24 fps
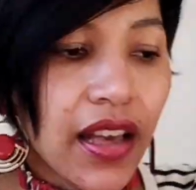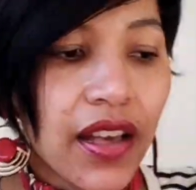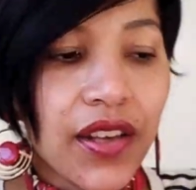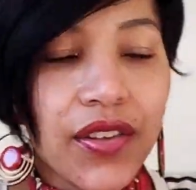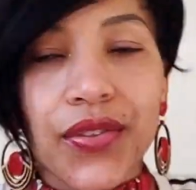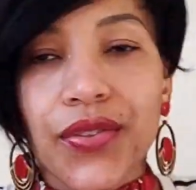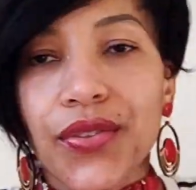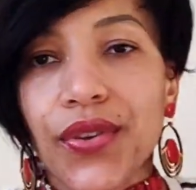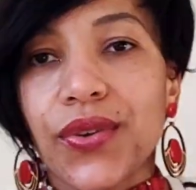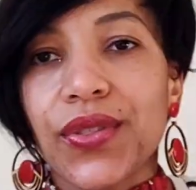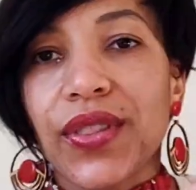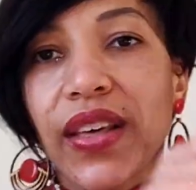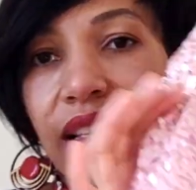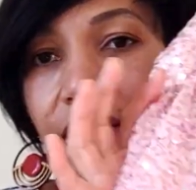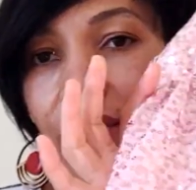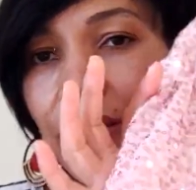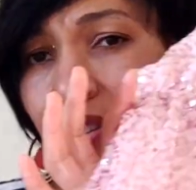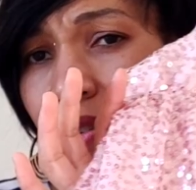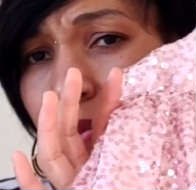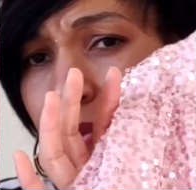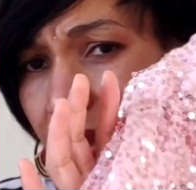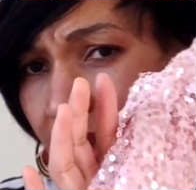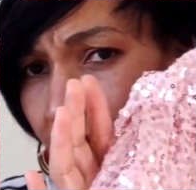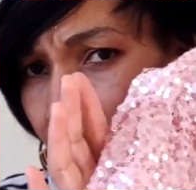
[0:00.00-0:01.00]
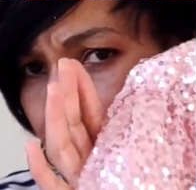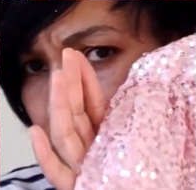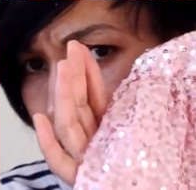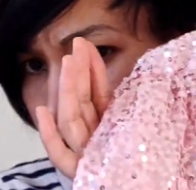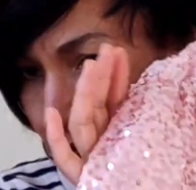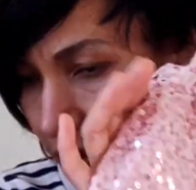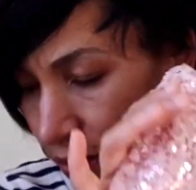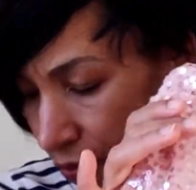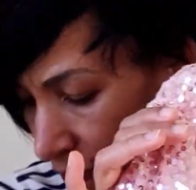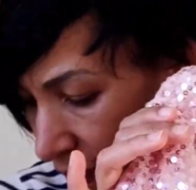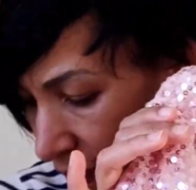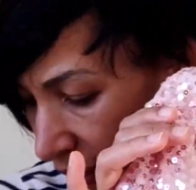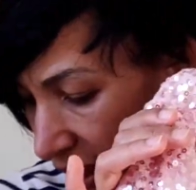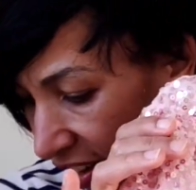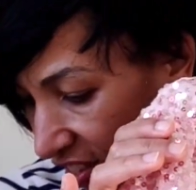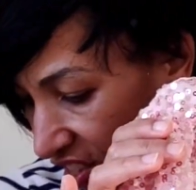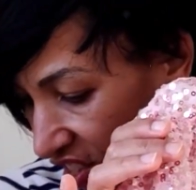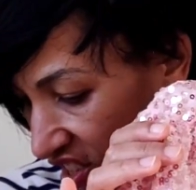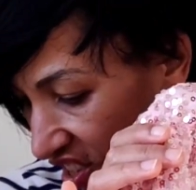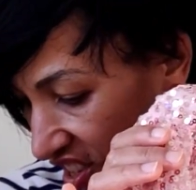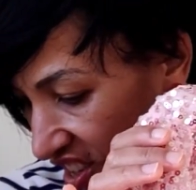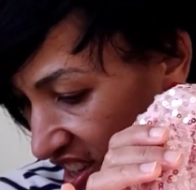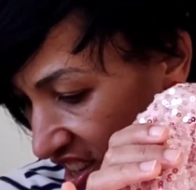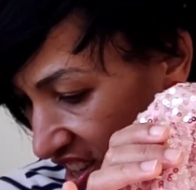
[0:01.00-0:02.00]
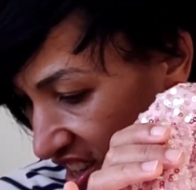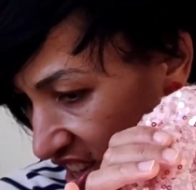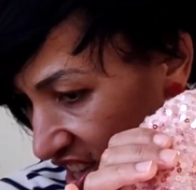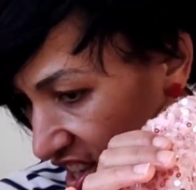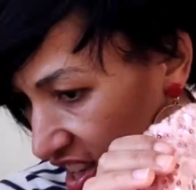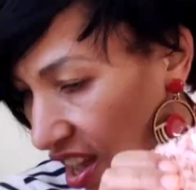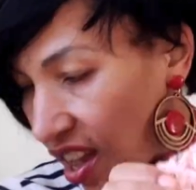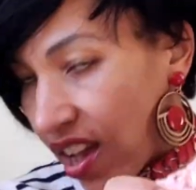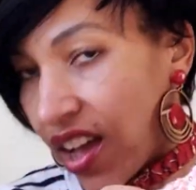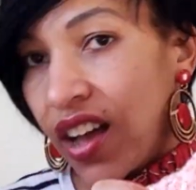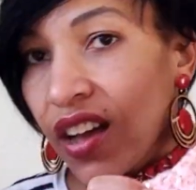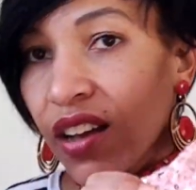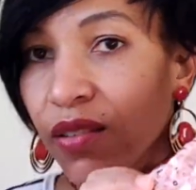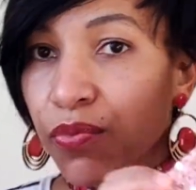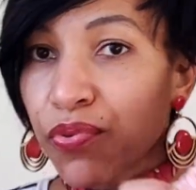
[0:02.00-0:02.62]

So that's going to be a refashion uh,